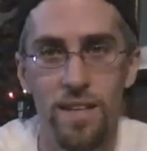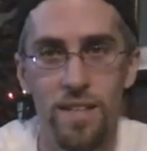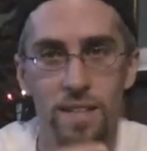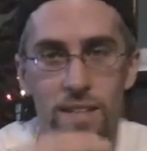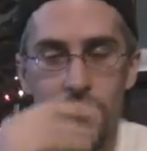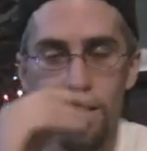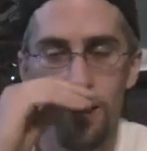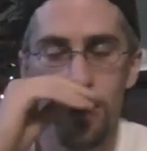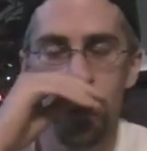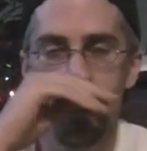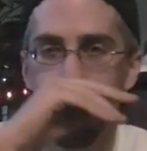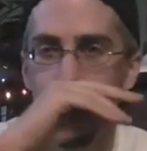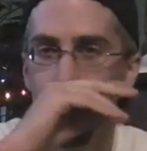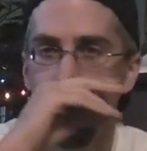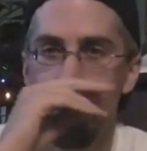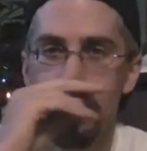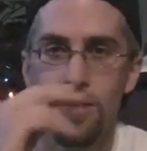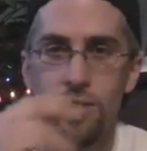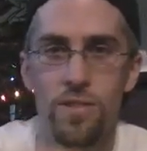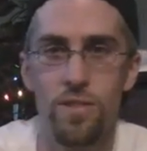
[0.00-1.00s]
like seriously
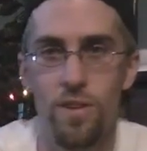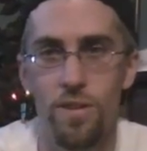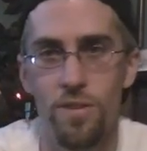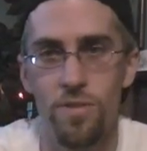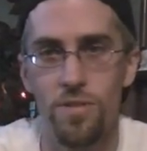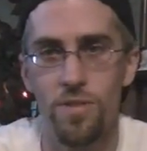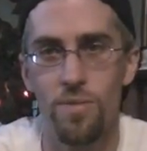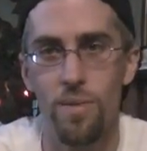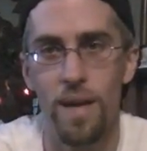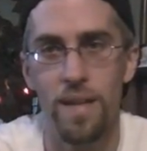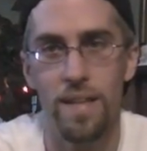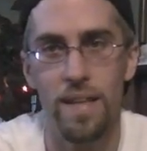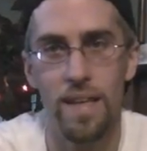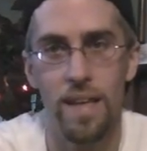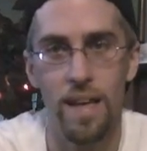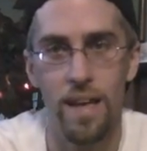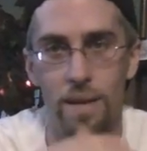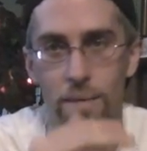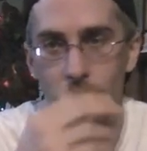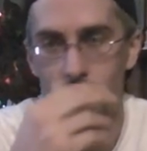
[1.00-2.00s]
running circles around the
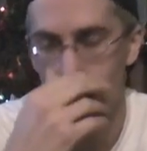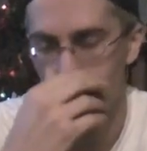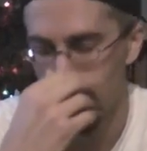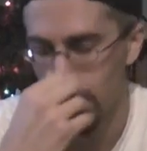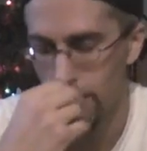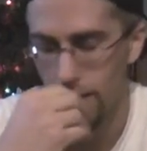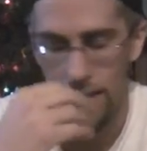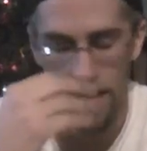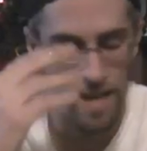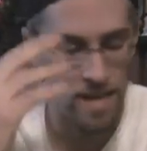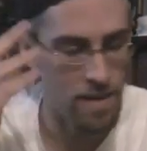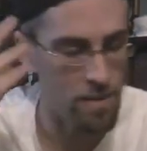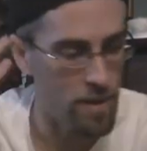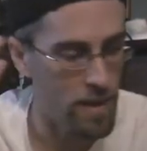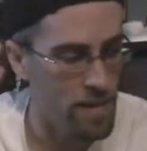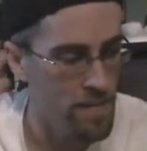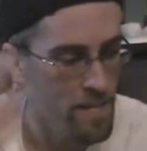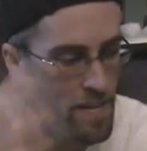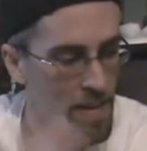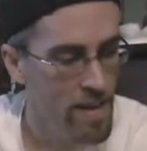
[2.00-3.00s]
camera?
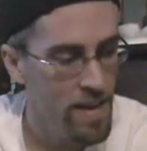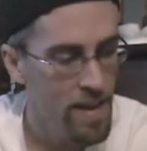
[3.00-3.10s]
Anyway,